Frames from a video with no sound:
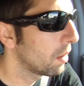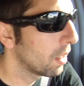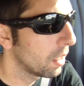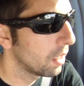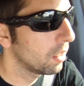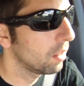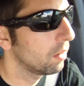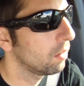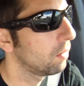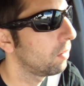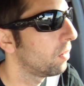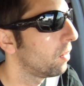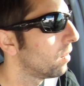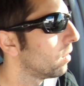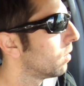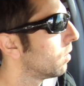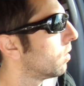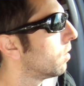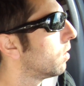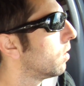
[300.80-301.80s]
kind of
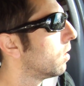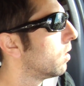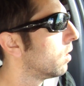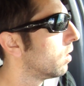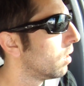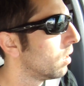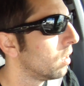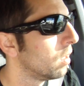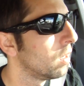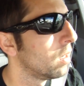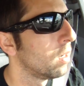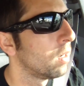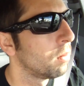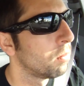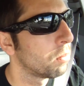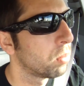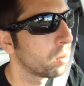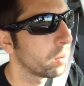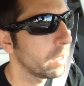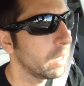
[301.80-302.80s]

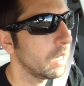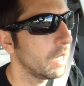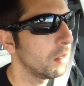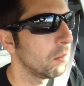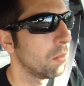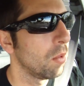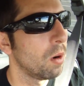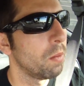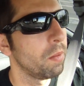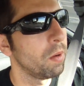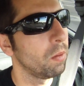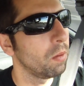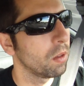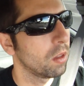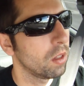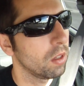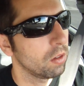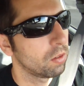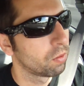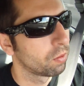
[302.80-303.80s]
breeding moment
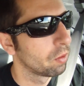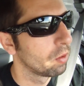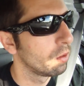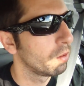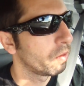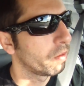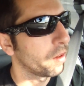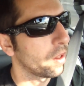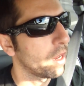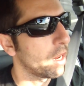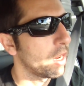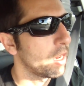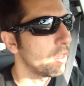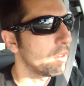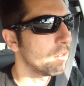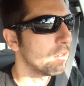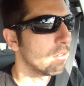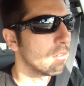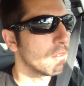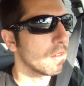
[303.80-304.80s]
with these fruit
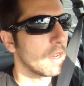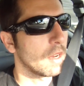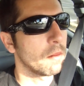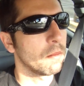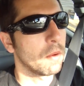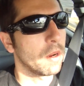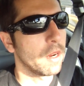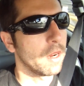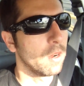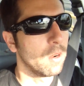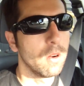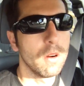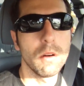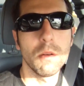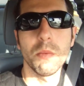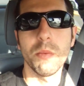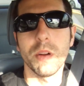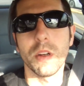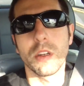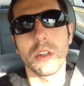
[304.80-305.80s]
flies inside my
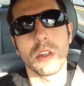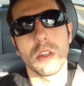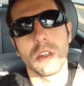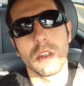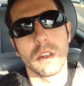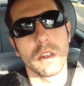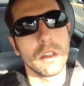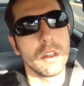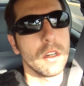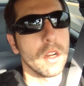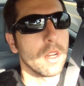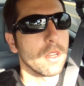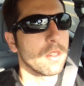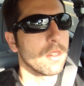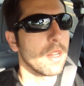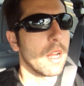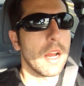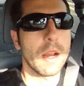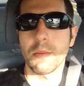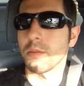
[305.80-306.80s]
home, which
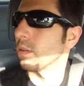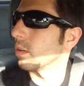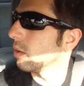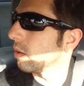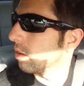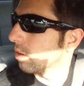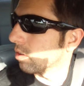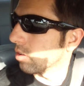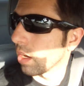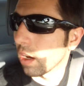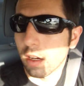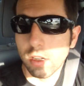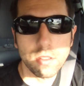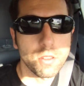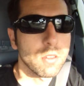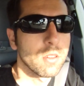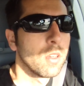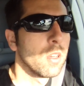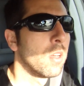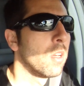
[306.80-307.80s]
just absolutely
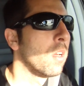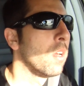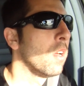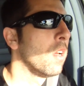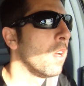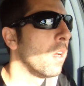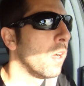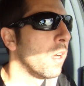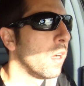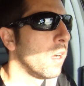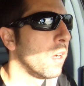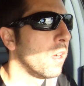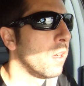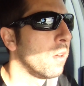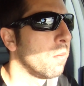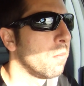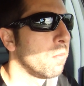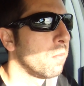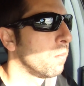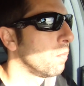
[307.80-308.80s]
sucks.
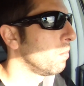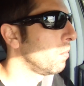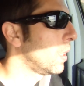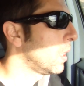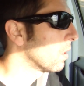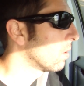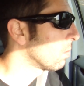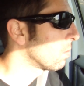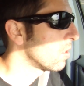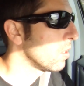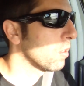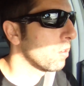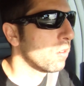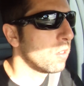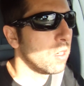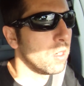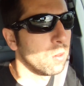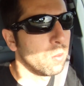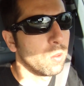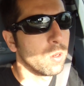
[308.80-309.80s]
Because I'm still
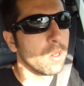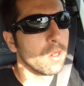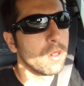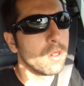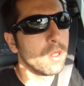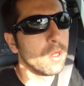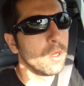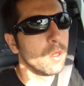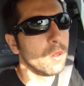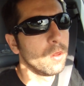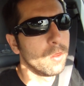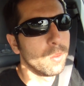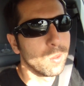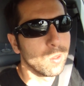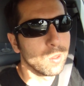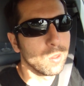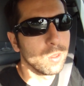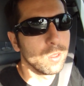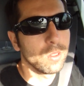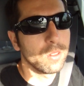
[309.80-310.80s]
seeing 1 or 2,
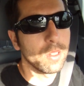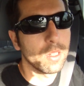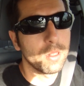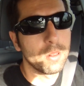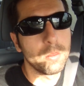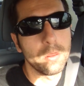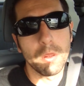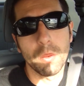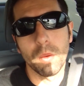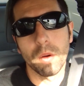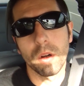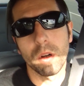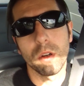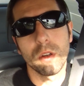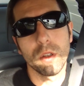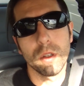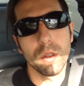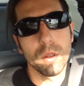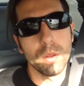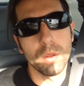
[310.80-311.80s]
or it looks like to be 1 or
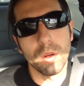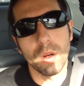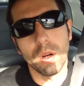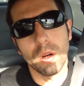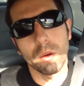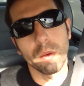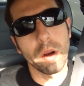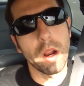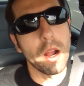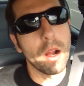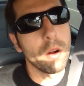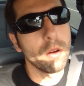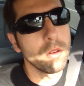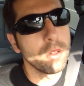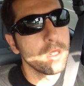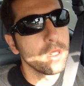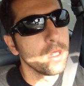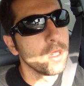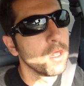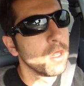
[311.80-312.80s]
2 around